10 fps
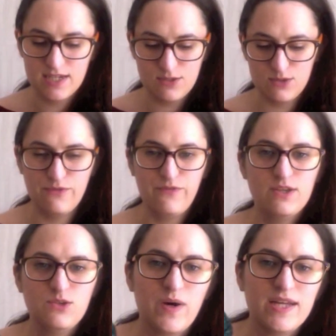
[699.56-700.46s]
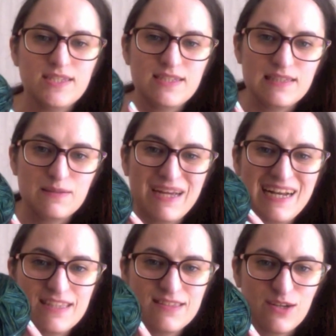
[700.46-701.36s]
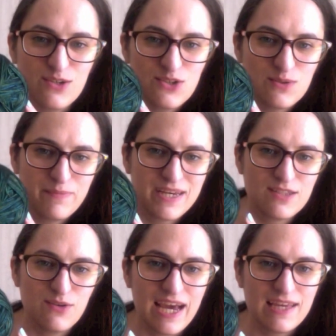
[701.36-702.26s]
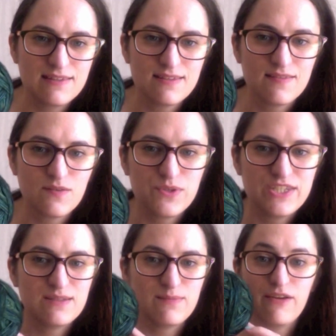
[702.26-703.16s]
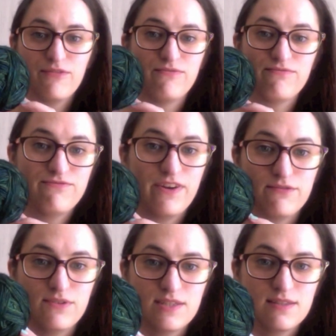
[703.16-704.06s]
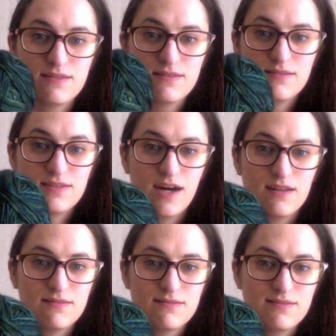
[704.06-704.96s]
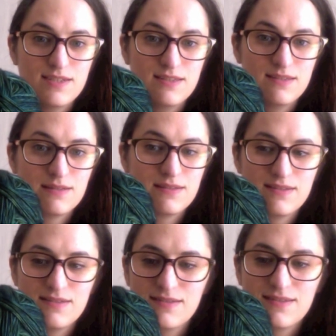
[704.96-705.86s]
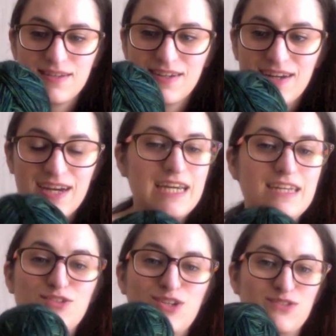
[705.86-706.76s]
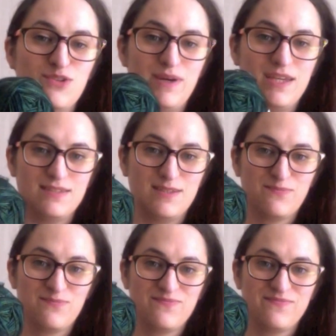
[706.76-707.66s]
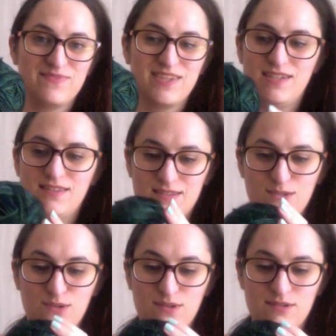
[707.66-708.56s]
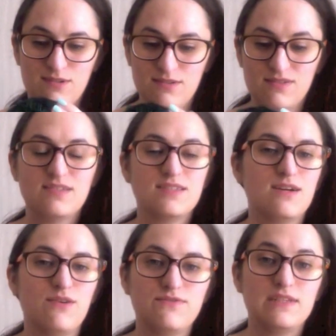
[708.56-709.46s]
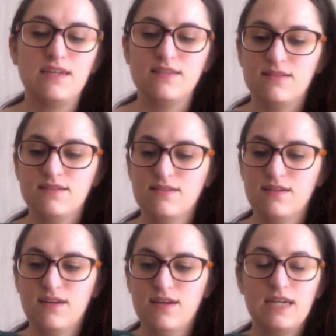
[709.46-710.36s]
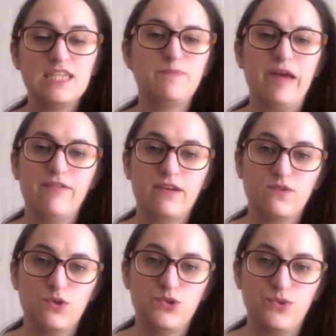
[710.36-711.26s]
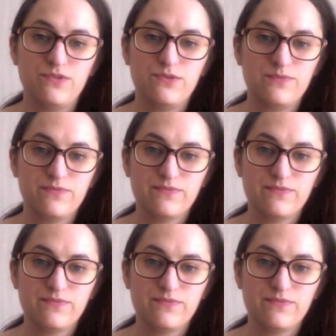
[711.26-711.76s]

So the first one is Madlintosh Merino Light, which is my favorite yarn. It's just amazing. It's so soft and it's perfect for shawls.